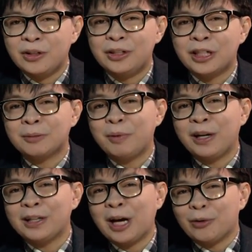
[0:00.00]
You just
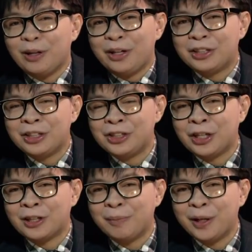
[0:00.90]
spell it out, ladies and
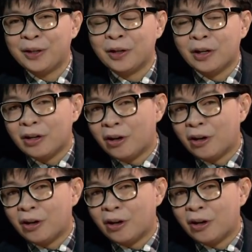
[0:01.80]
gentlemen.